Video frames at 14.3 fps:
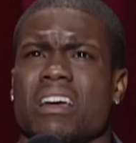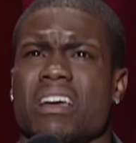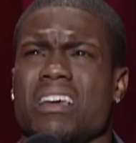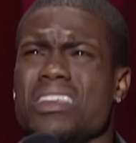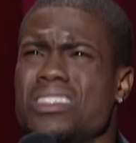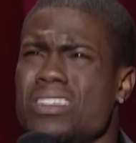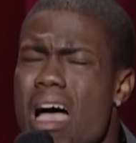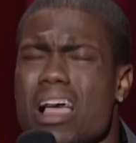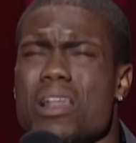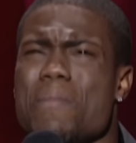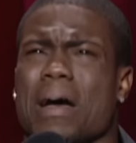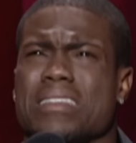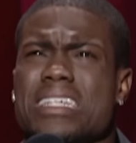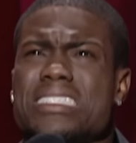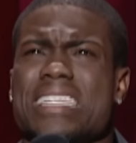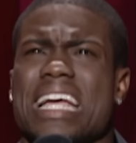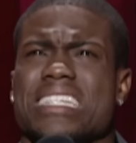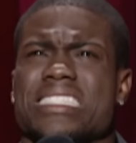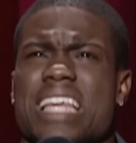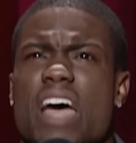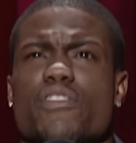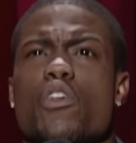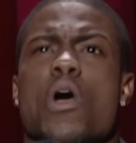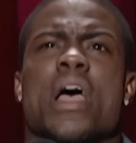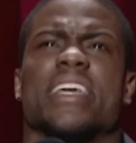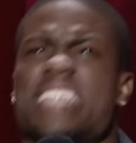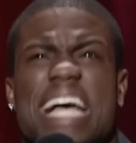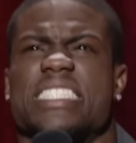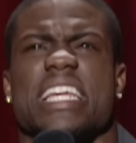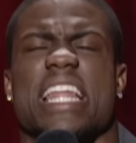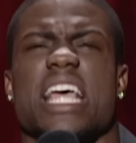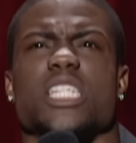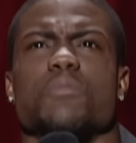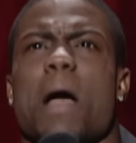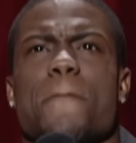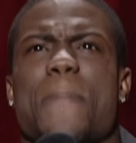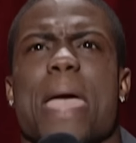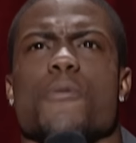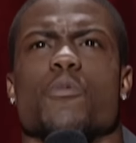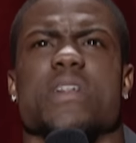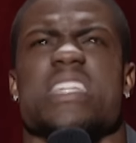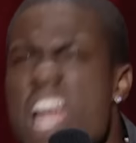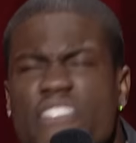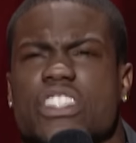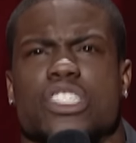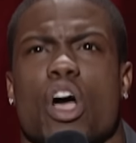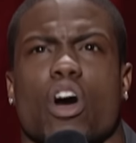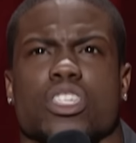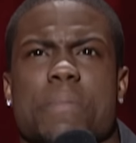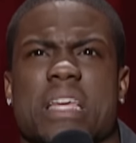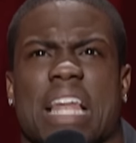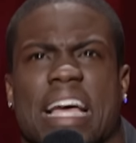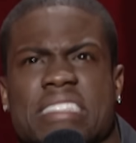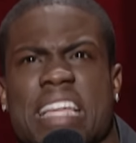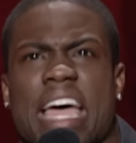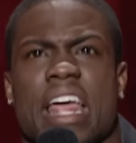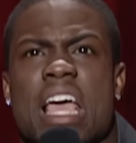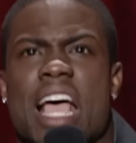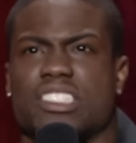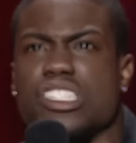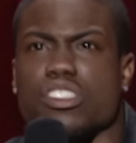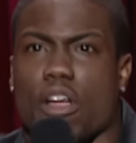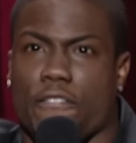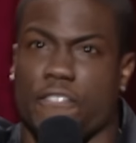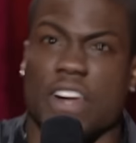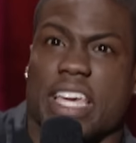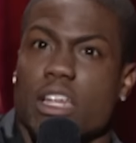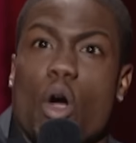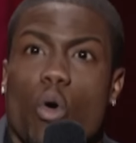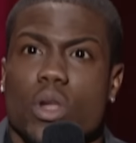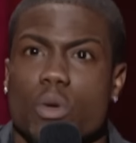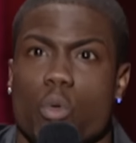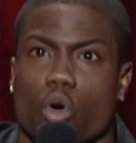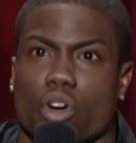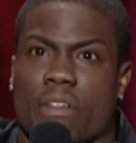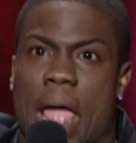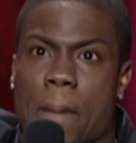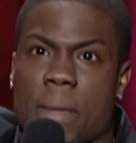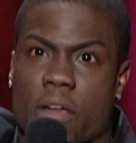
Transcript: you talking about? This ain't the devil. Yes, it is. My baby would never talk to me like that. And she started flicking holy water at me,